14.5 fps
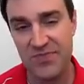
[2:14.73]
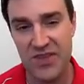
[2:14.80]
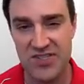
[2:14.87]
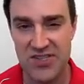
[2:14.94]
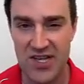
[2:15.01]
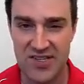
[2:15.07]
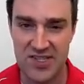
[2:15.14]
And
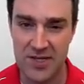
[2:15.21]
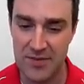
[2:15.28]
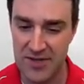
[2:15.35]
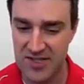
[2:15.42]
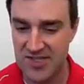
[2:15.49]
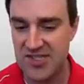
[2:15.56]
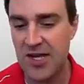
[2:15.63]
so that's going to
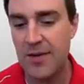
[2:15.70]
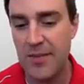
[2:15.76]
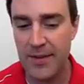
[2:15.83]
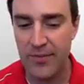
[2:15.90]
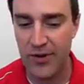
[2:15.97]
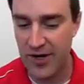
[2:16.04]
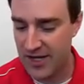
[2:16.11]
be the cell
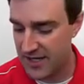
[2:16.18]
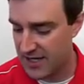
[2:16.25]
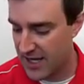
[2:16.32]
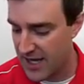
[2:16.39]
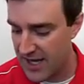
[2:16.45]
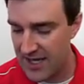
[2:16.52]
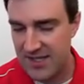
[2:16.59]
membrane,
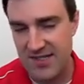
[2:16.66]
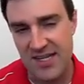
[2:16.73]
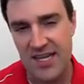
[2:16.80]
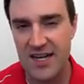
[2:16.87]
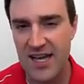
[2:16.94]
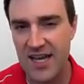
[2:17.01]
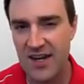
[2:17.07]
D
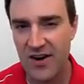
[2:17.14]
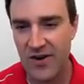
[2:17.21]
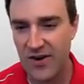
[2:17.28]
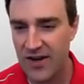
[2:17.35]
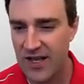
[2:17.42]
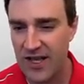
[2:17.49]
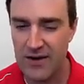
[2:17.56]
N A and R
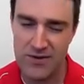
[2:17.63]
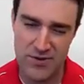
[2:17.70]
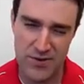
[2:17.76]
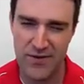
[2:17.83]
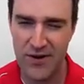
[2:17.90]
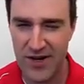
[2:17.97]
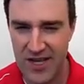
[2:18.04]
N A, which
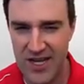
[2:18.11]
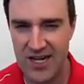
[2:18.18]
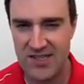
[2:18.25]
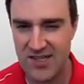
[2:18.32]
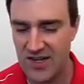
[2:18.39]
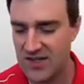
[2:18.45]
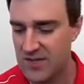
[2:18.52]
we've already kind of
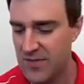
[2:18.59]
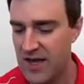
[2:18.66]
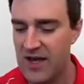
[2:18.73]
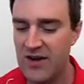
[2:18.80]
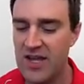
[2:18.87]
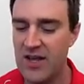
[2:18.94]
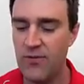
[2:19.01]
talked
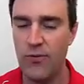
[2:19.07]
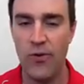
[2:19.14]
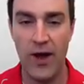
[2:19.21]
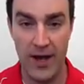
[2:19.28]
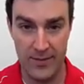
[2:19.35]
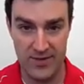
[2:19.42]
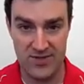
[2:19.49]
about, and
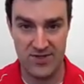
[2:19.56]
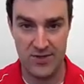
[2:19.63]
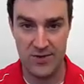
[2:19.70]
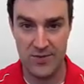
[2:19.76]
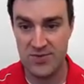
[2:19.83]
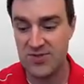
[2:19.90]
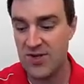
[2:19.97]

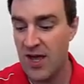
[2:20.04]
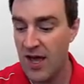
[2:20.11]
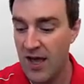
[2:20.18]
ribosomes.